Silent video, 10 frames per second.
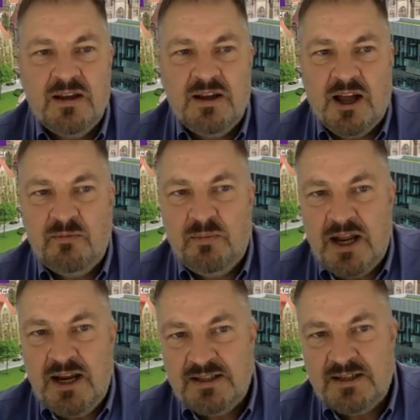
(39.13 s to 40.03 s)
And
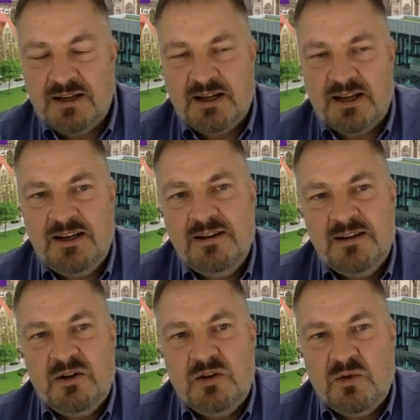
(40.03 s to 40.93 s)
basically,
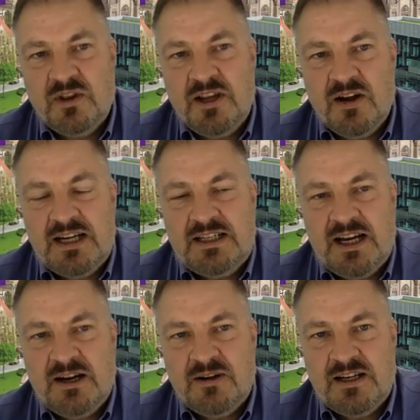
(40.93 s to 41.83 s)
what the
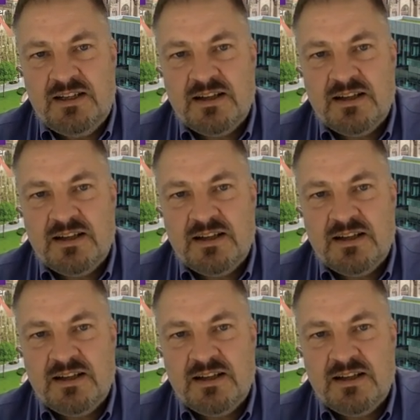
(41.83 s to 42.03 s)
idea is